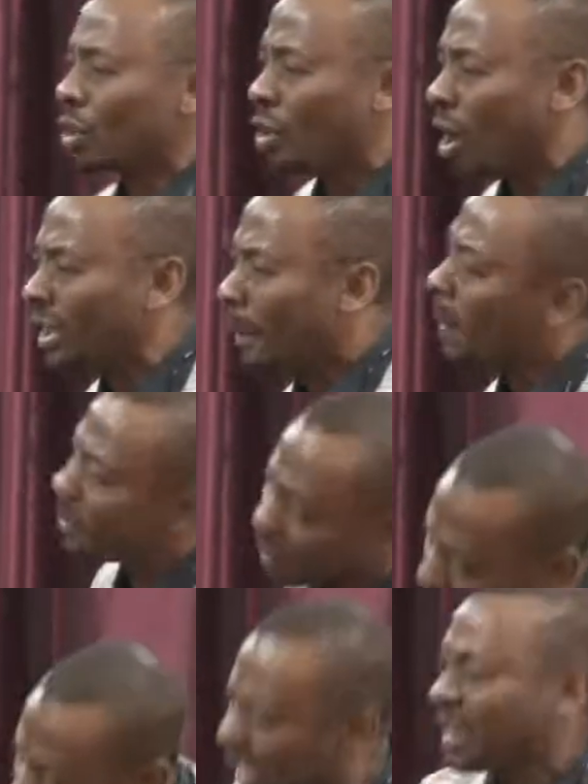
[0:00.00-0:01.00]
to God about the
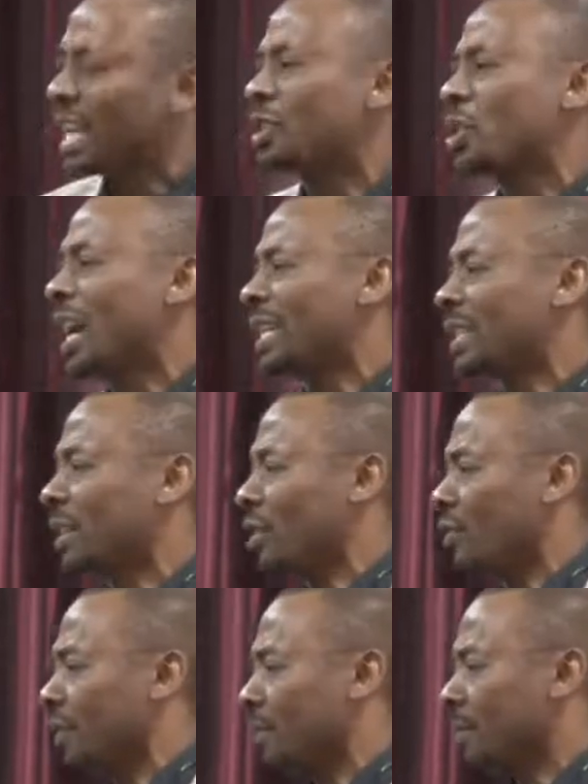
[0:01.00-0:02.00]
thing that you're asking
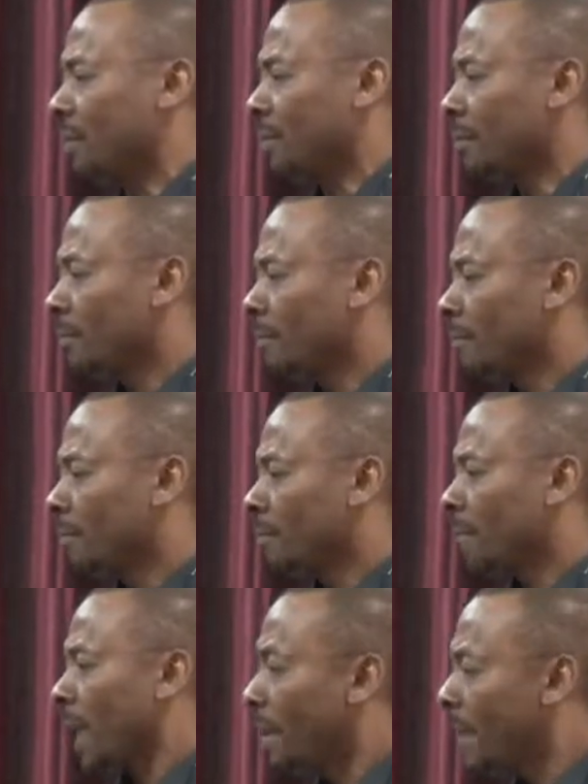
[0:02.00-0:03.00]
of Him.
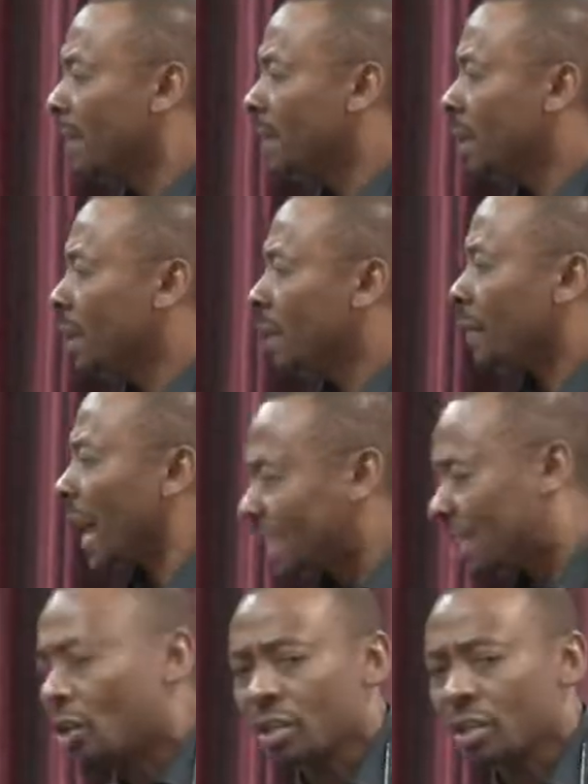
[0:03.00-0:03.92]
Amen? That's a